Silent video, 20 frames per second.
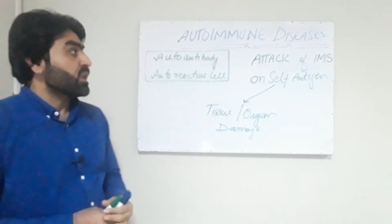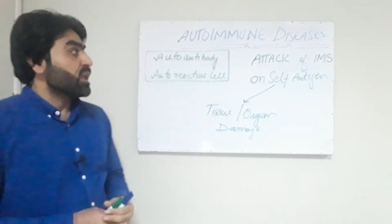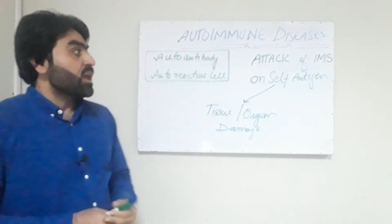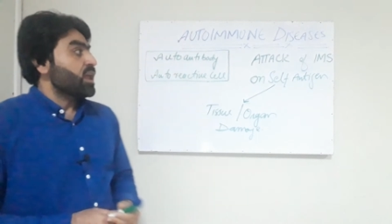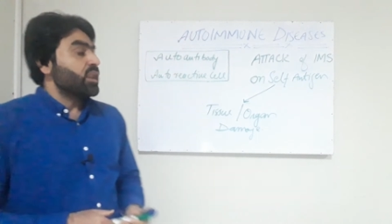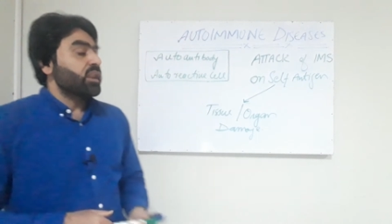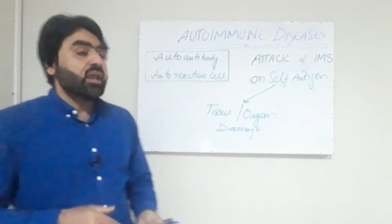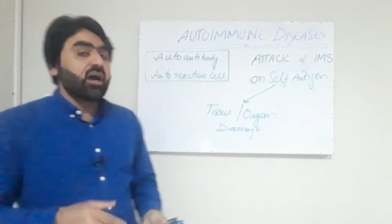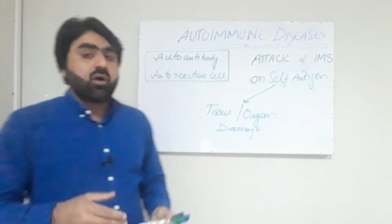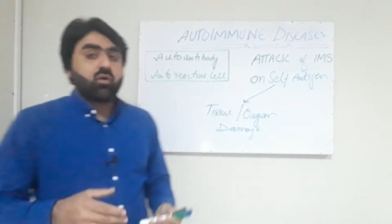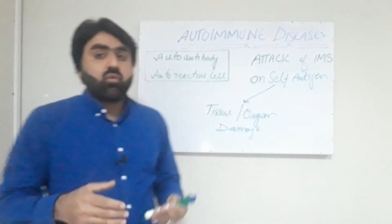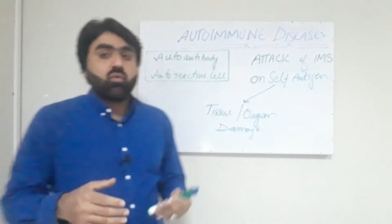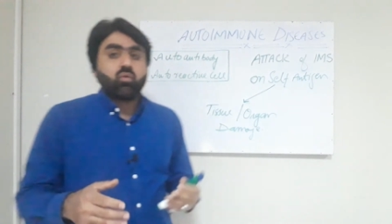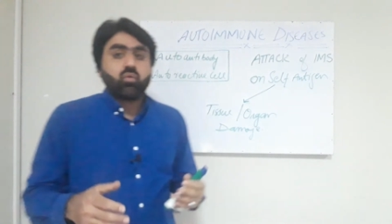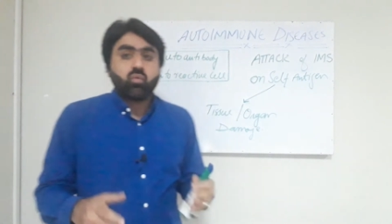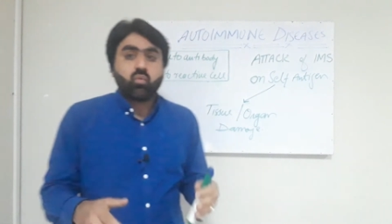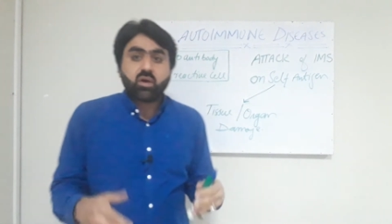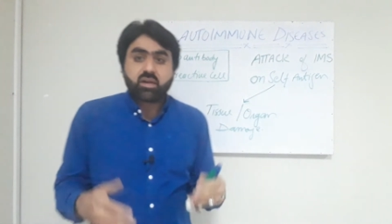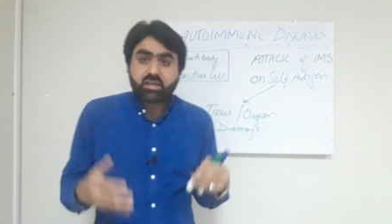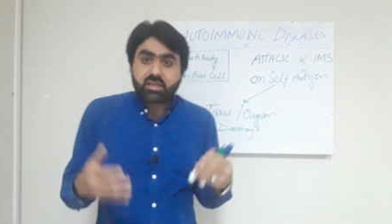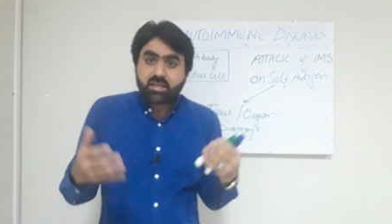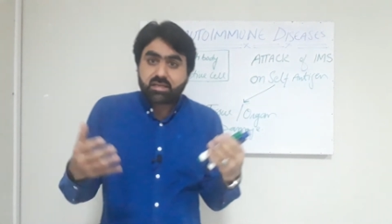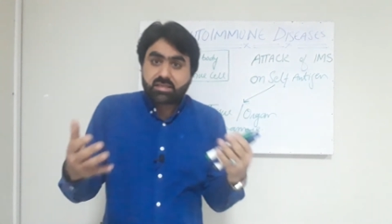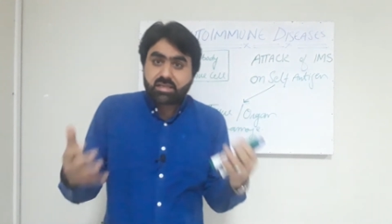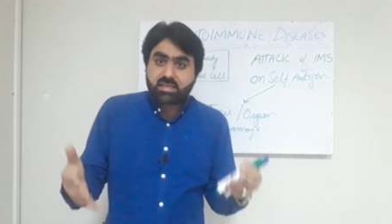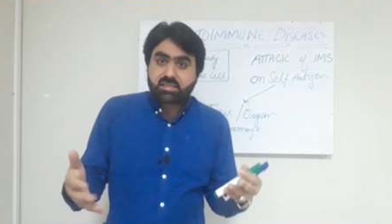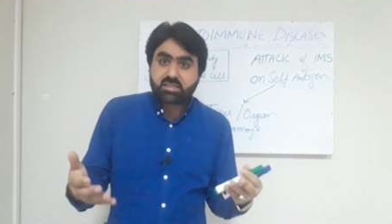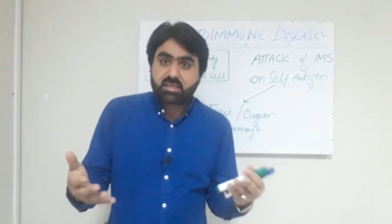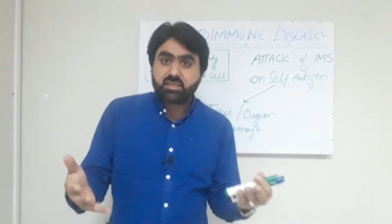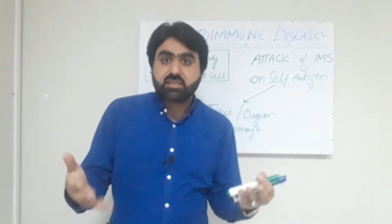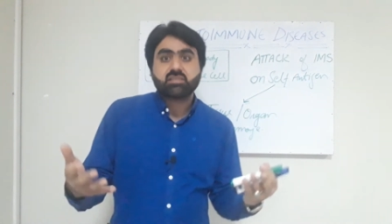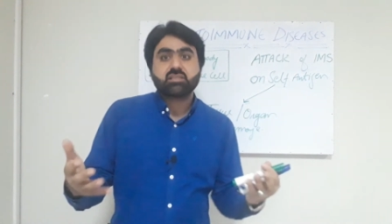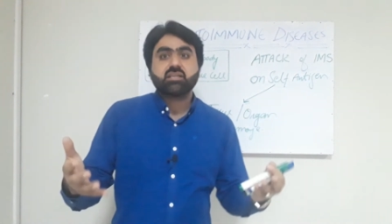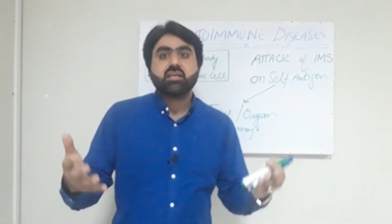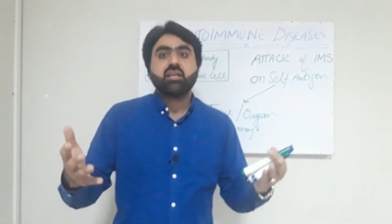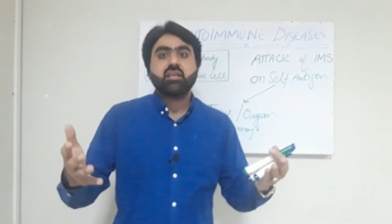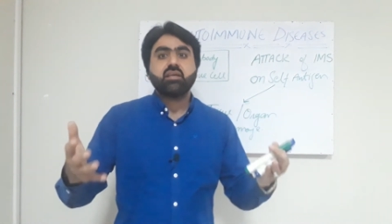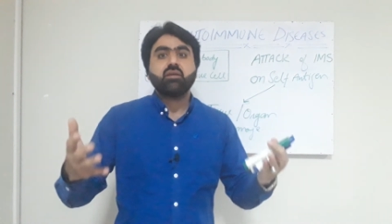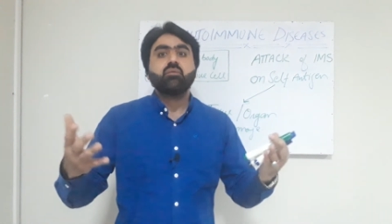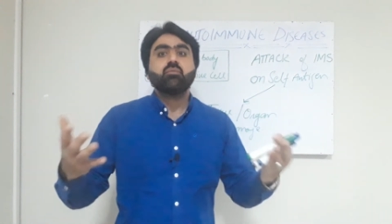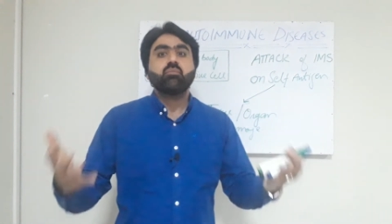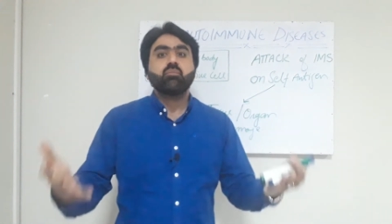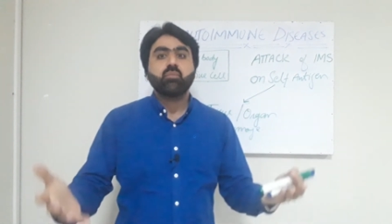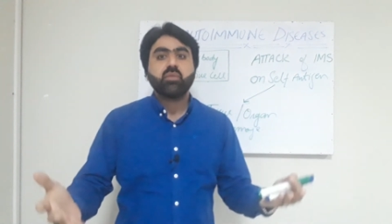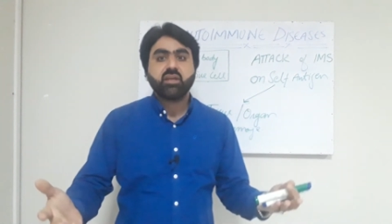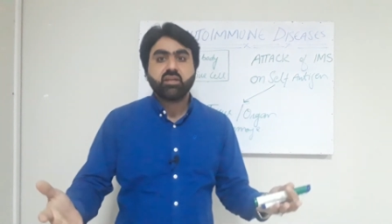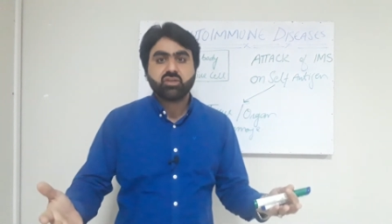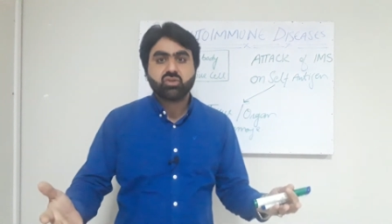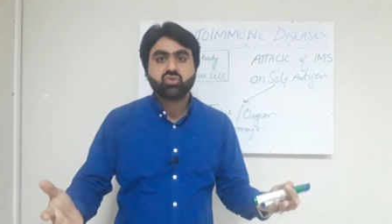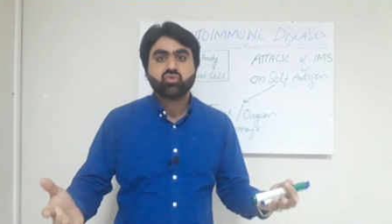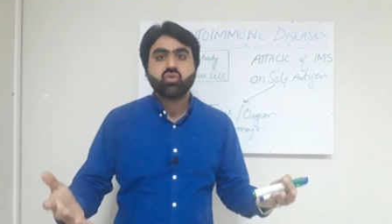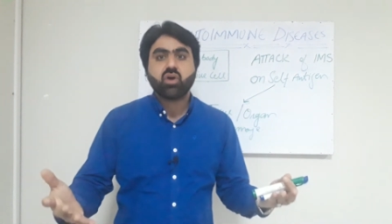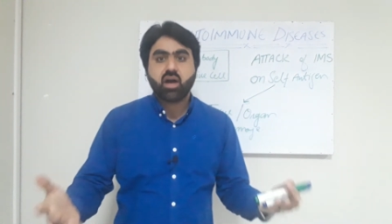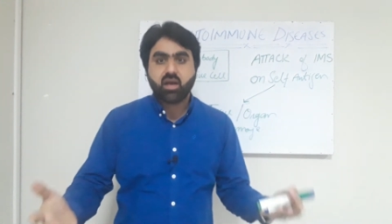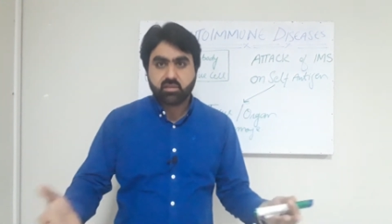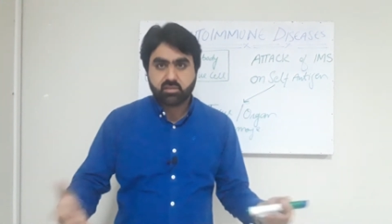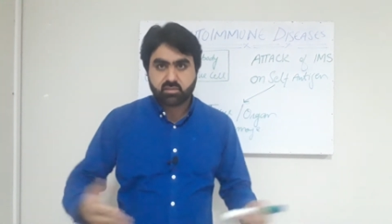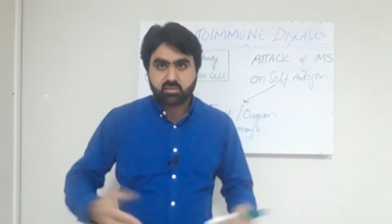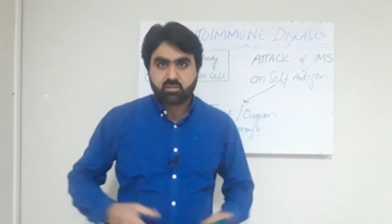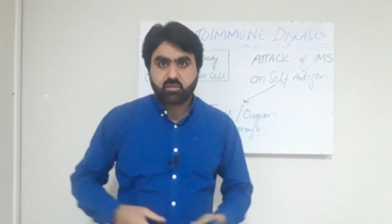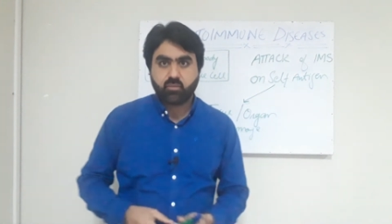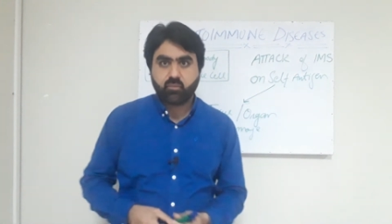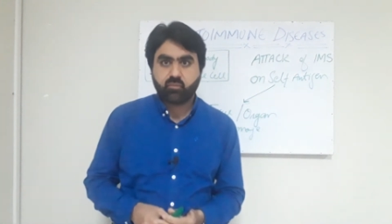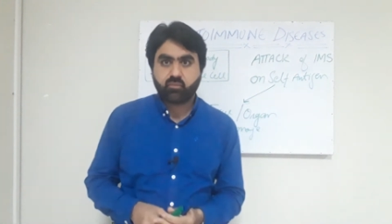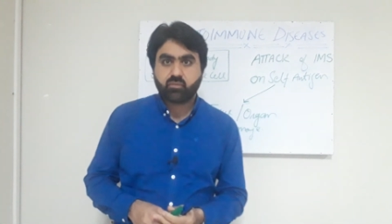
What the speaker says: Now, what does it really mean to us?